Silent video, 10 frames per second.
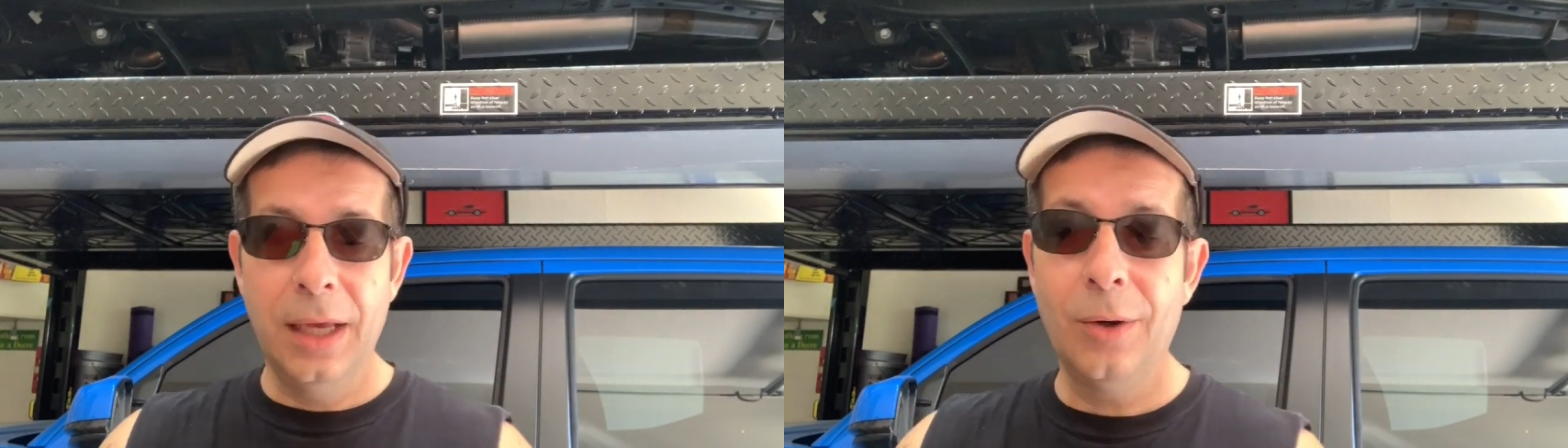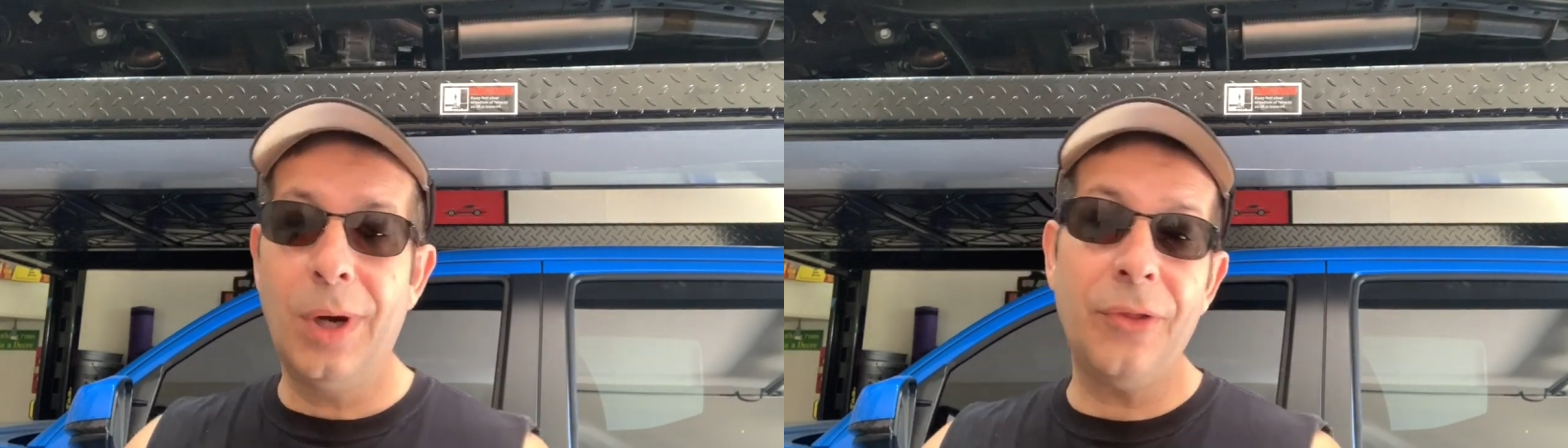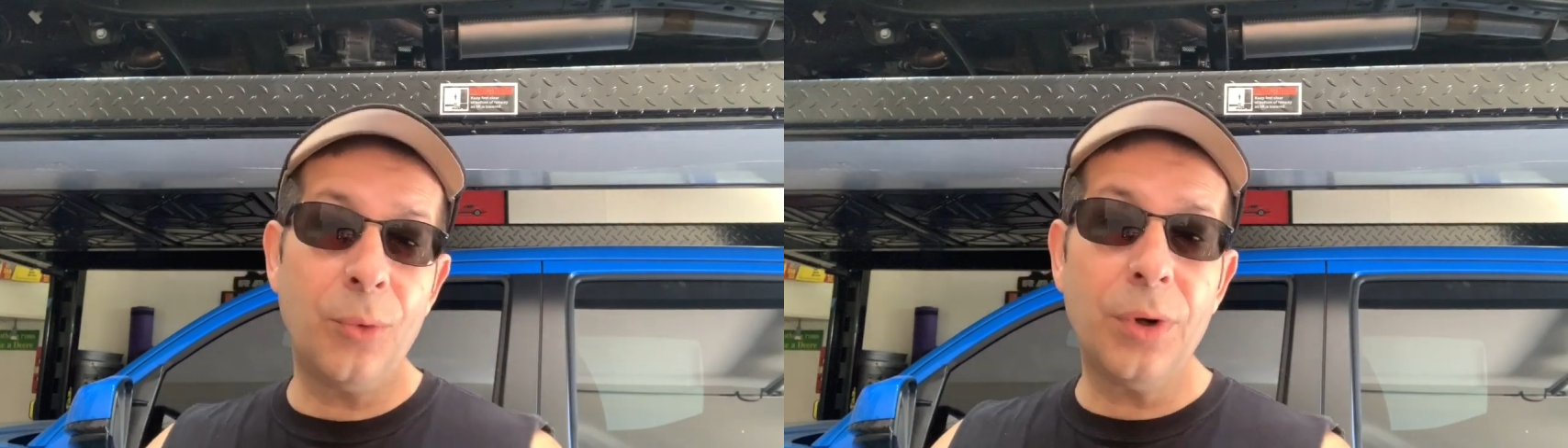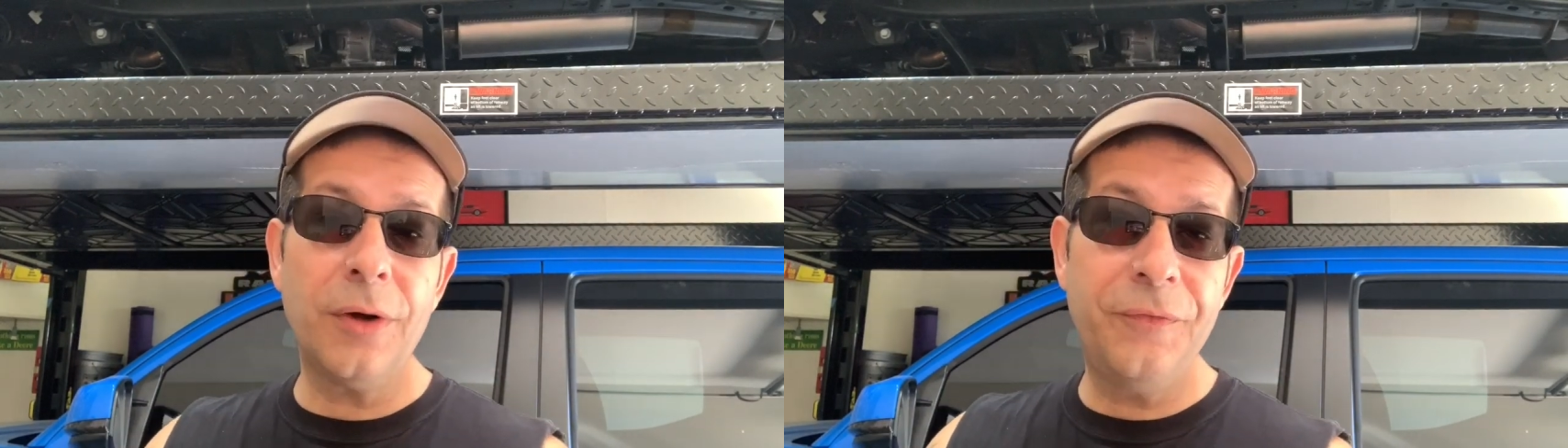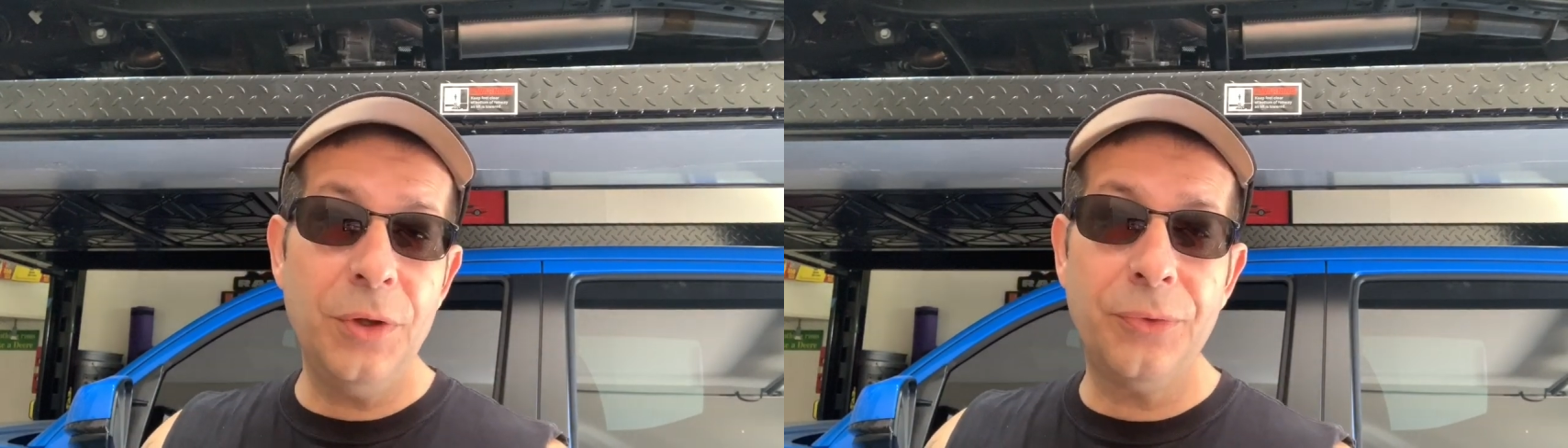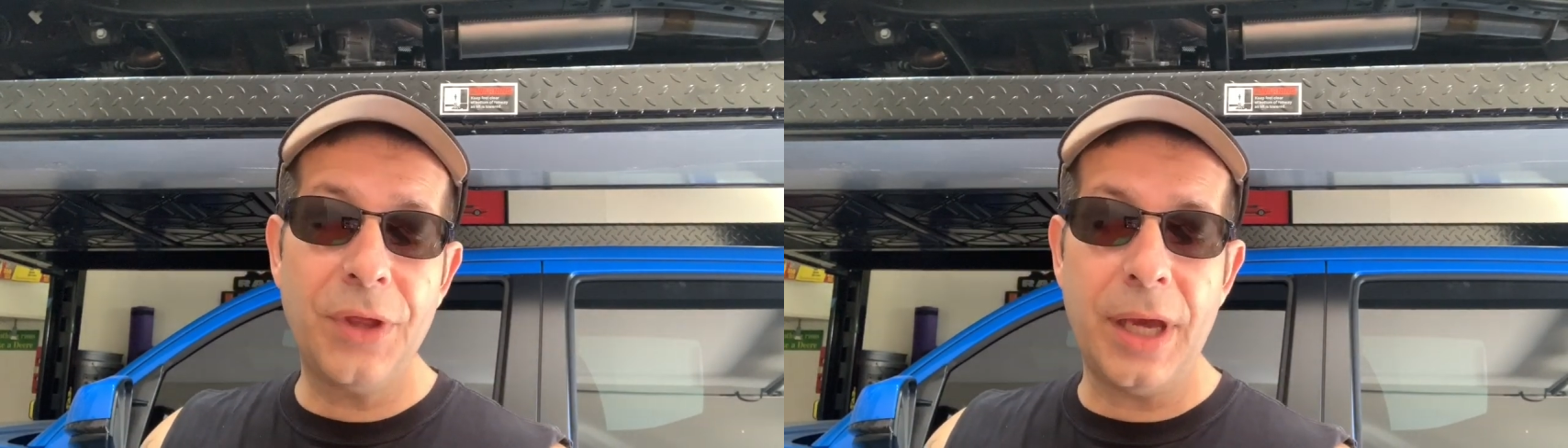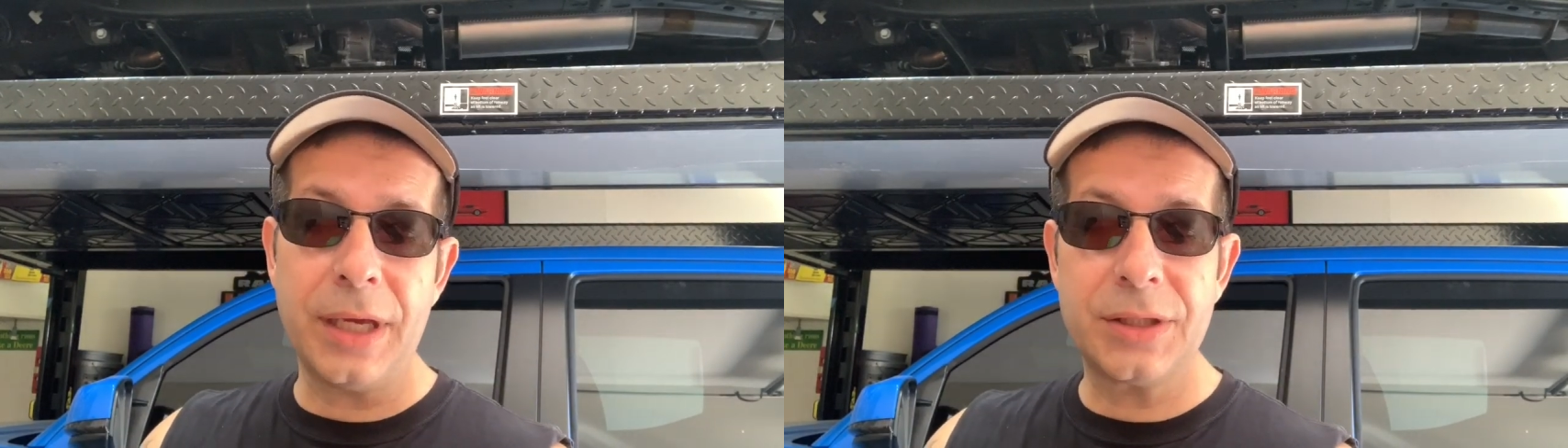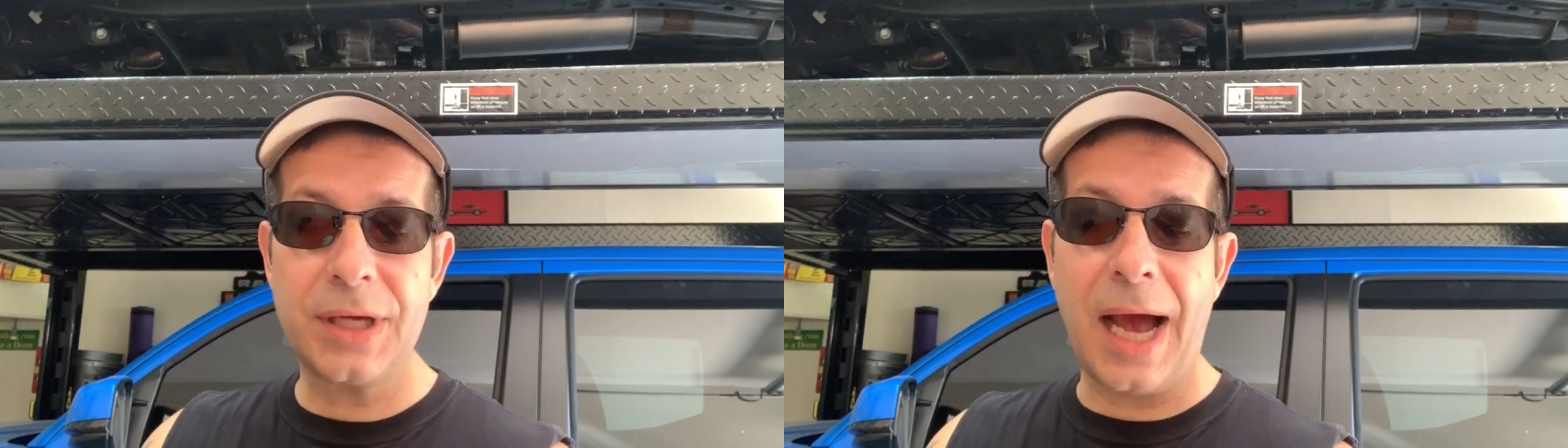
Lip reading: Well, there were a few things.